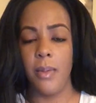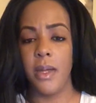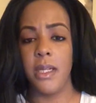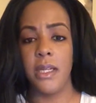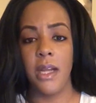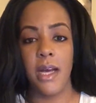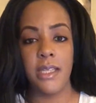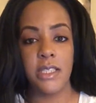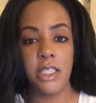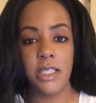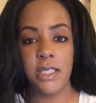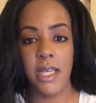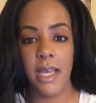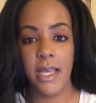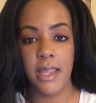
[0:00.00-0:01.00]
Not
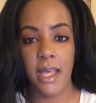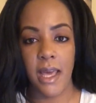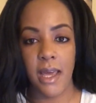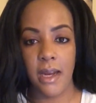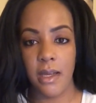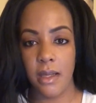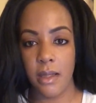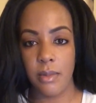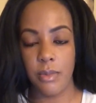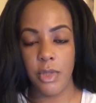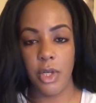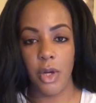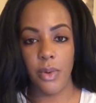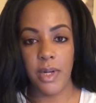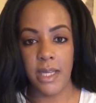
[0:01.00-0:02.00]
just saying that,
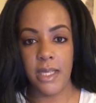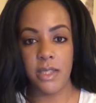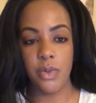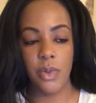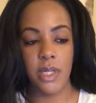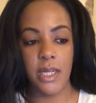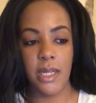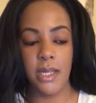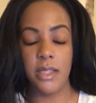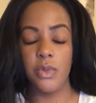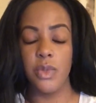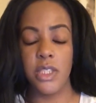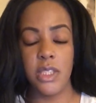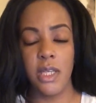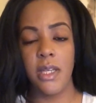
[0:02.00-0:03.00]
it is what it is,
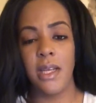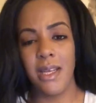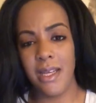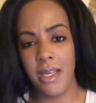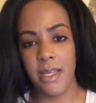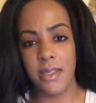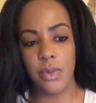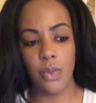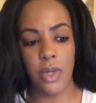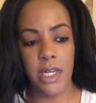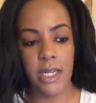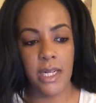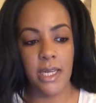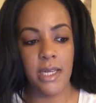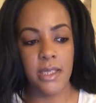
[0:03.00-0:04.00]
which it is what
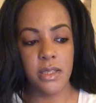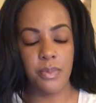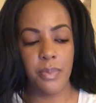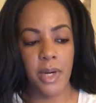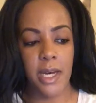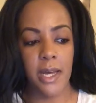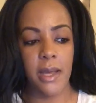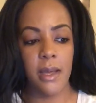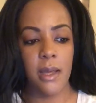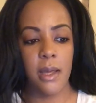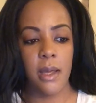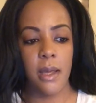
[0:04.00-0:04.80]
it is, but